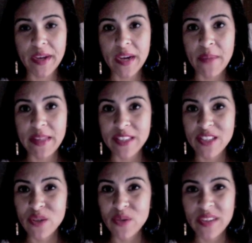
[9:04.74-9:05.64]
up, and
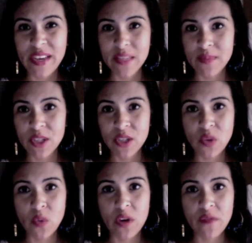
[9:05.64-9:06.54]
snooze it as much as
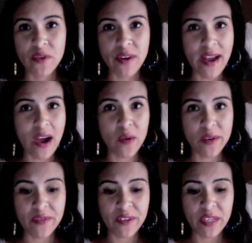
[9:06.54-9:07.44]
you want for an hour
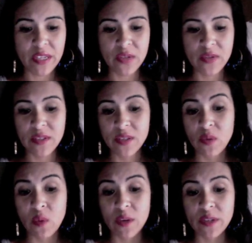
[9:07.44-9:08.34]
if you need to. This is
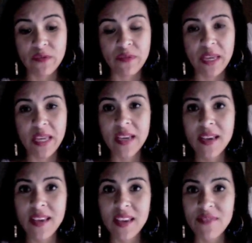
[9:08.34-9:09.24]
what works for me.
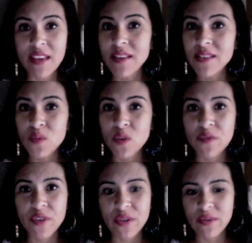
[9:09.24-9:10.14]
If that doesn't work
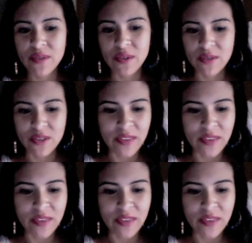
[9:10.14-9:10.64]
for you, don't do